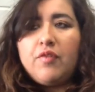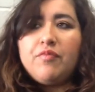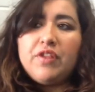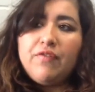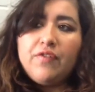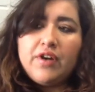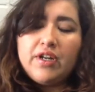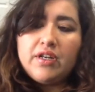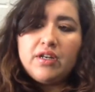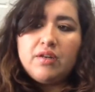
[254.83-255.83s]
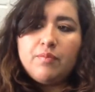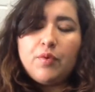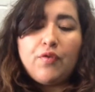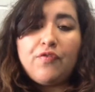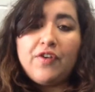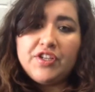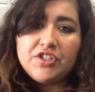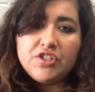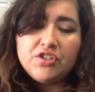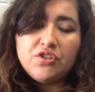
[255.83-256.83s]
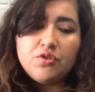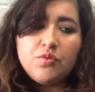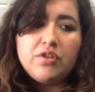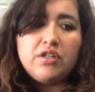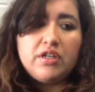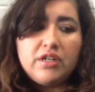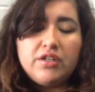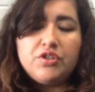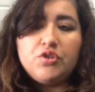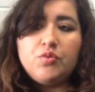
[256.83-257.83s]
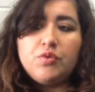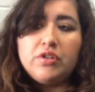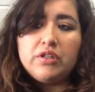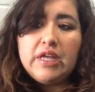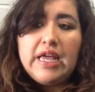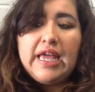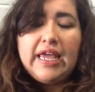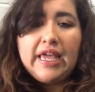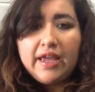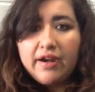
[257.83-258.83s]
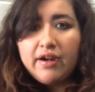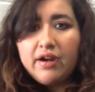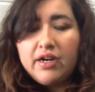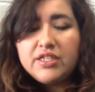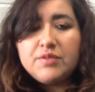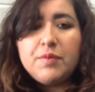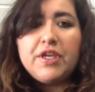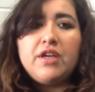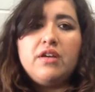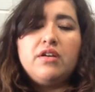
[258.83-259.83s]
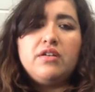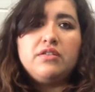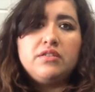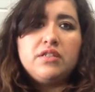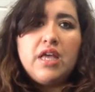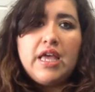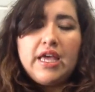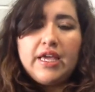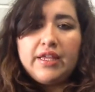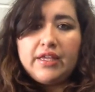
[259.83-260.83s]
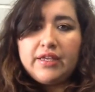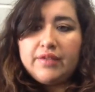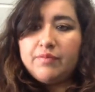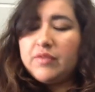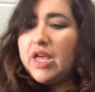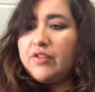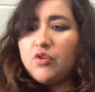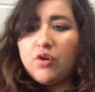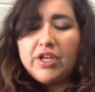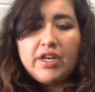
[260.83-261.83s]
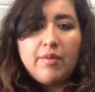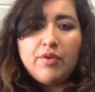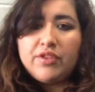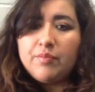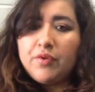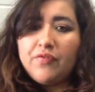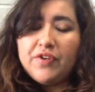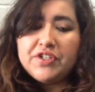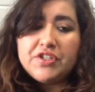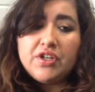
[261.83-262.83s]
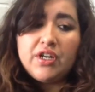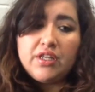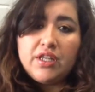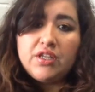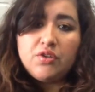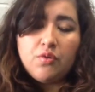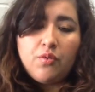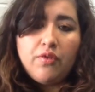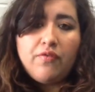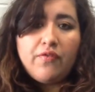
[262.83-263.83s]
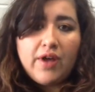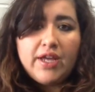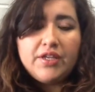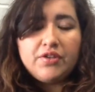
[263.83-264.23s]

different professions. You will learn, you will hear speakers talking about the profession, and then you will find